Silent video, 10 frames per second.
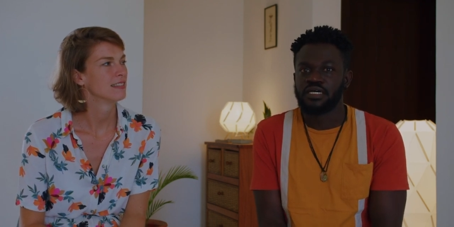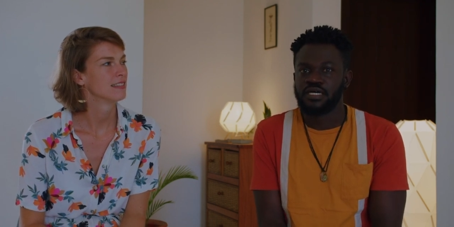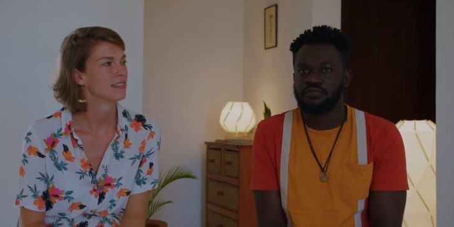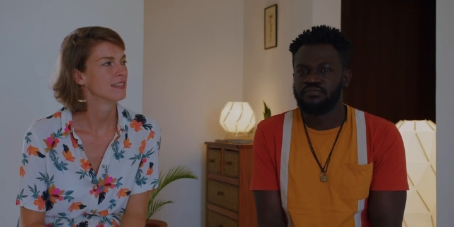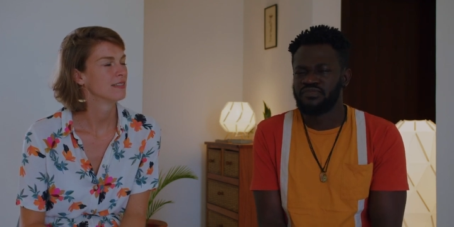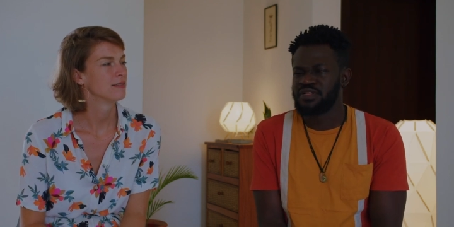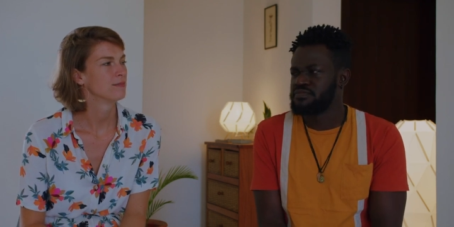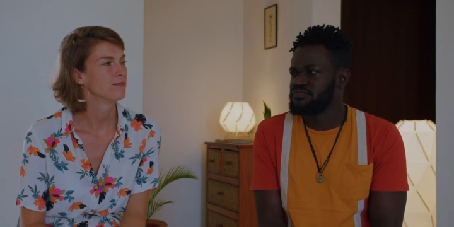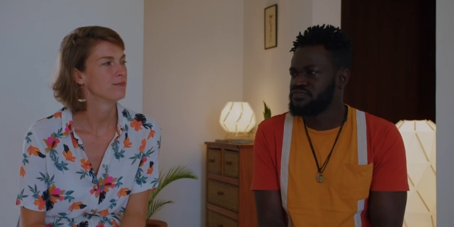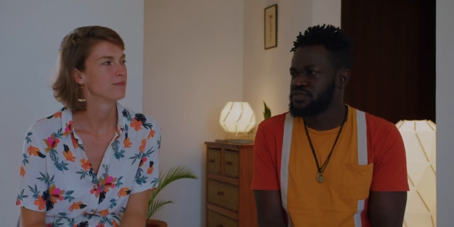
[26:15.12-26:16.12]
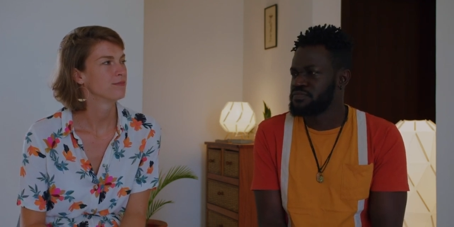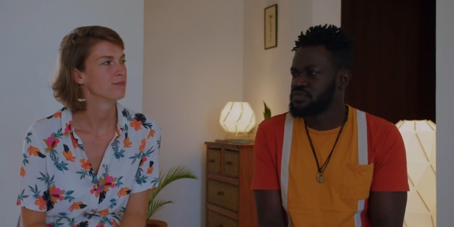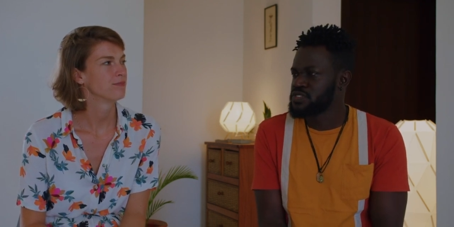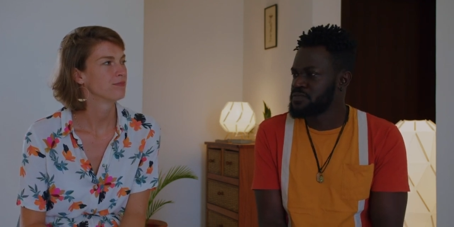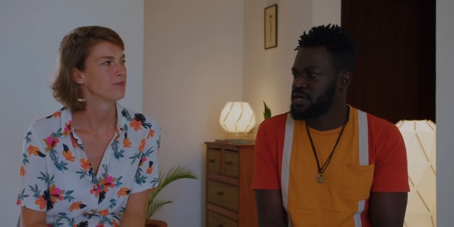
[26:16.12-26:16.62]
Speaker 1: um, for the for the
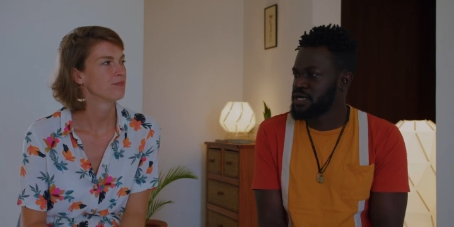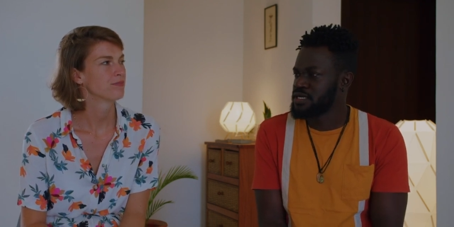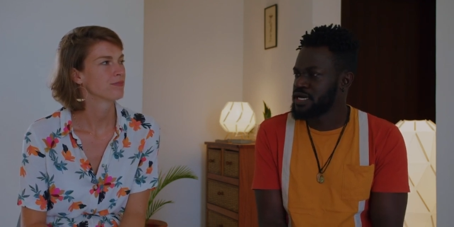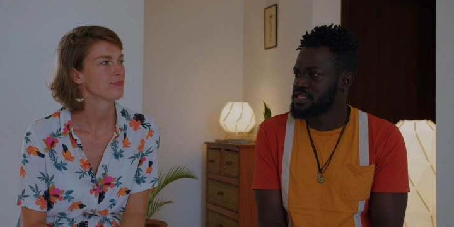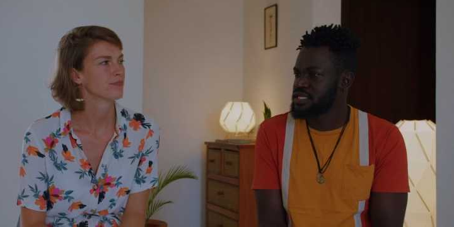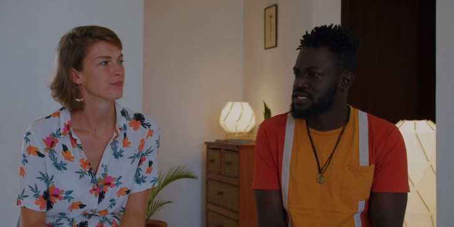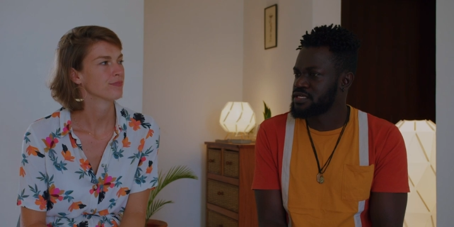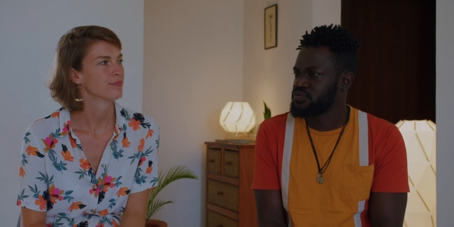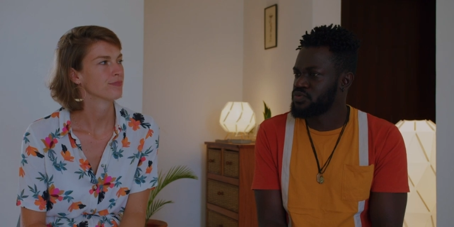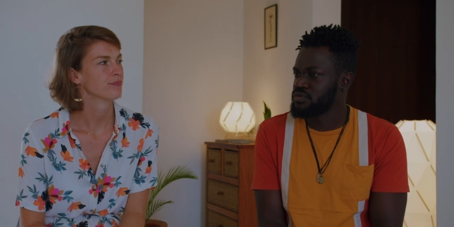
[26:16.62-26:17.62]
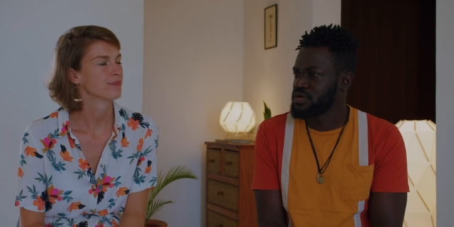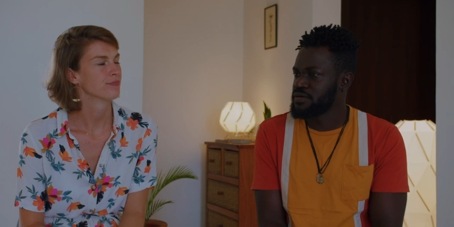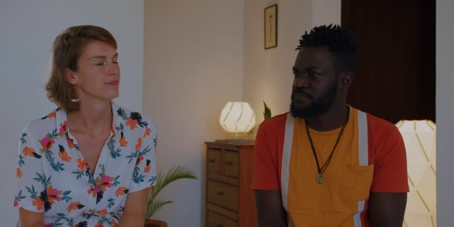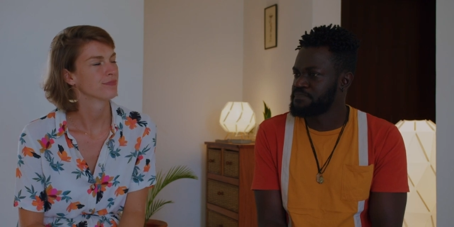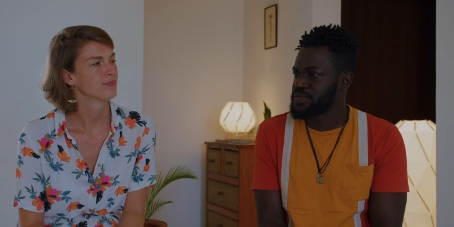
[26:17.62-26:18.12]
most part, I think
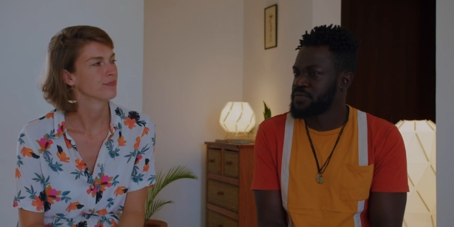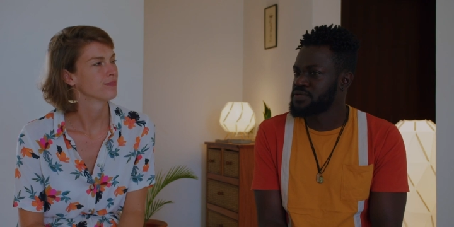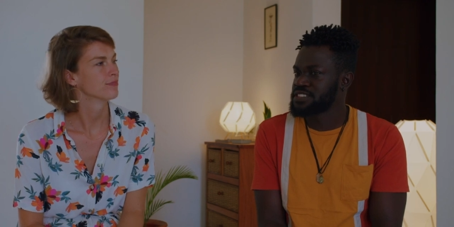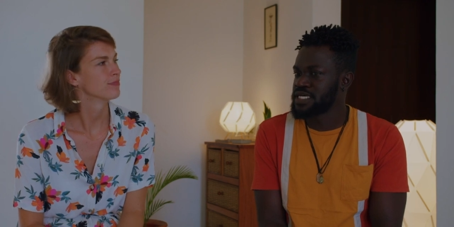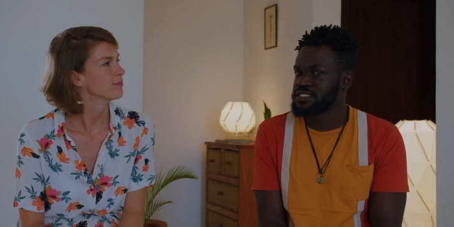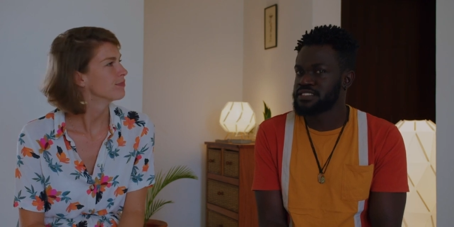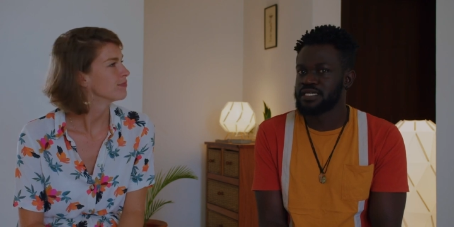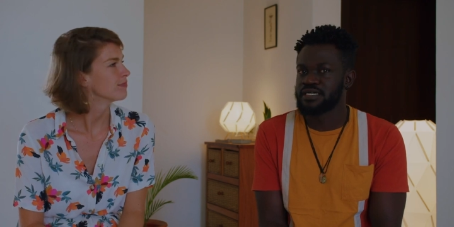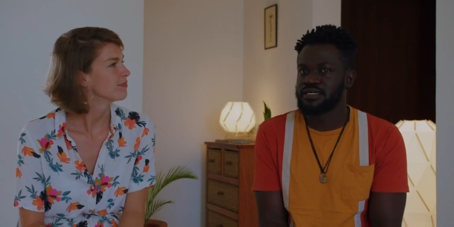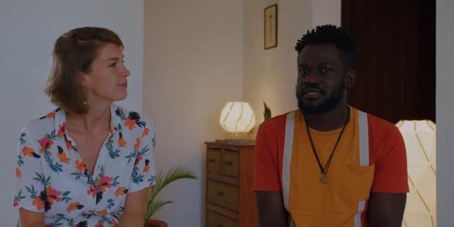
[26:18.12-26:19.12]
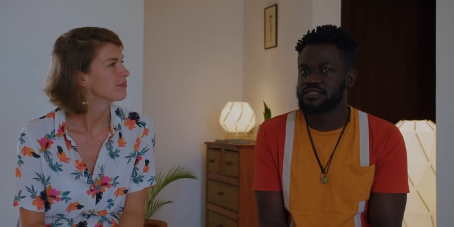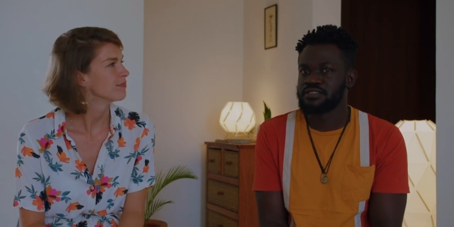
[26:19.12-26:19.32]
uh, people tend to